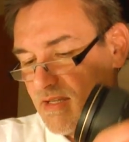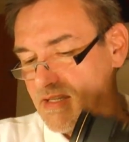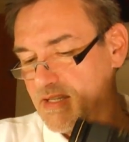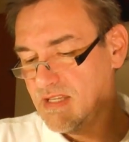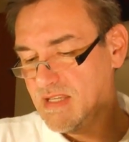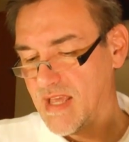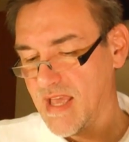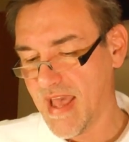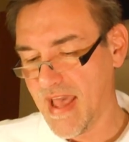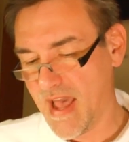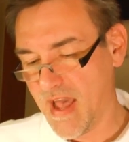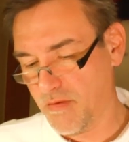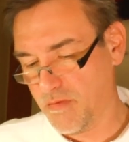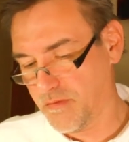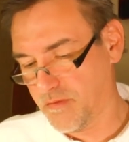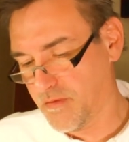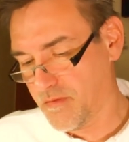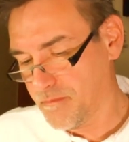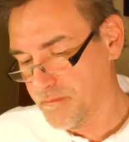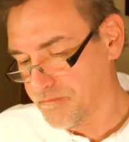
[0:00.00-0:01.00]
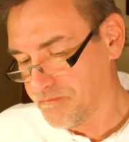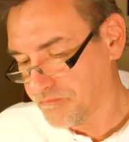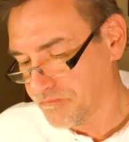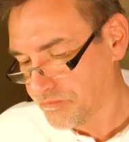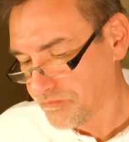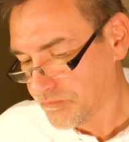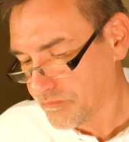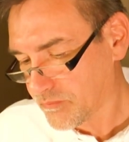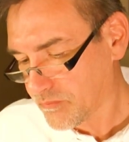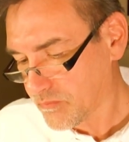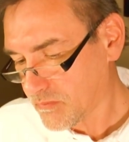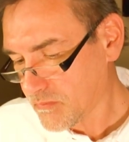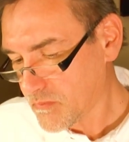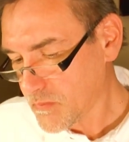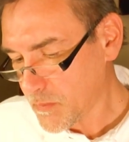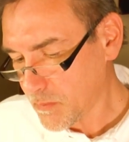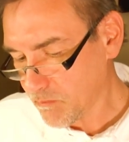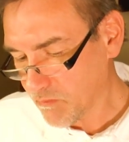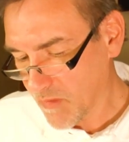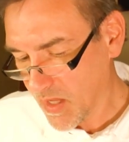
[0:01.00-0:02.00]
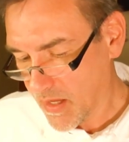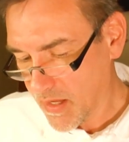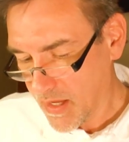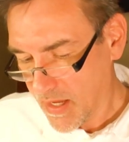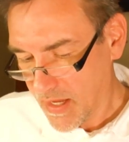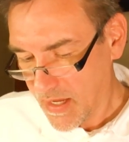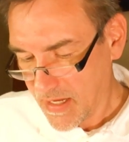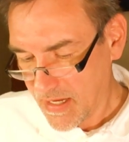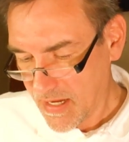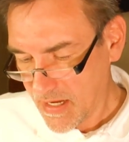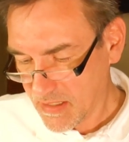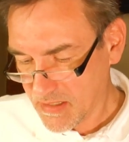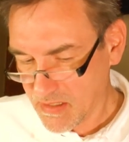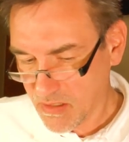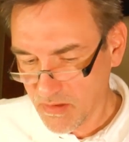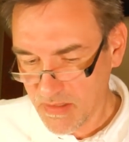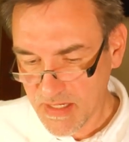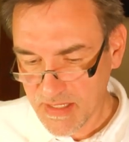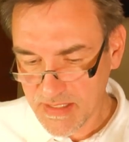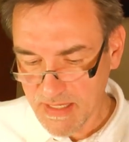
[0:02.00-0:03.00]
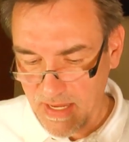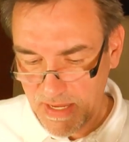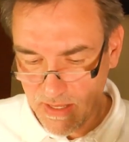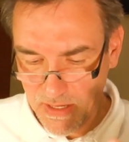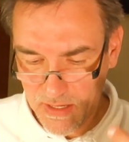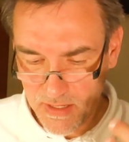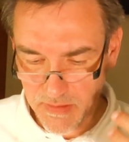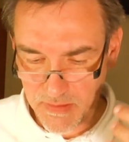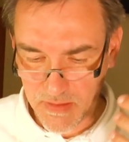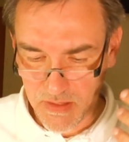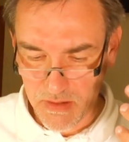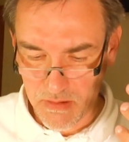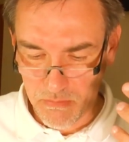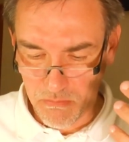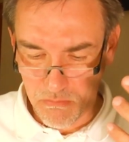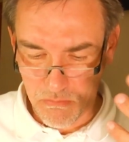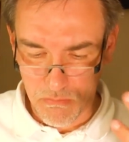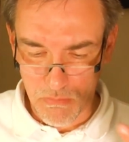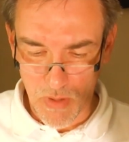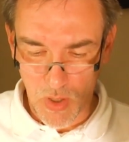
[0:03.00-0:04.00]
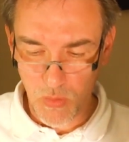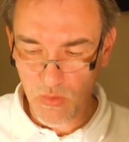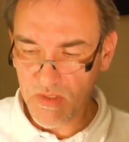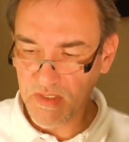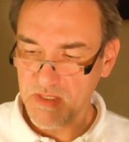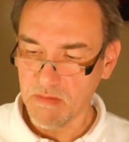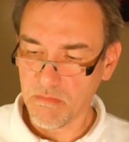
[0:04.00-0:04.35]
DF. Yeah, so these are the most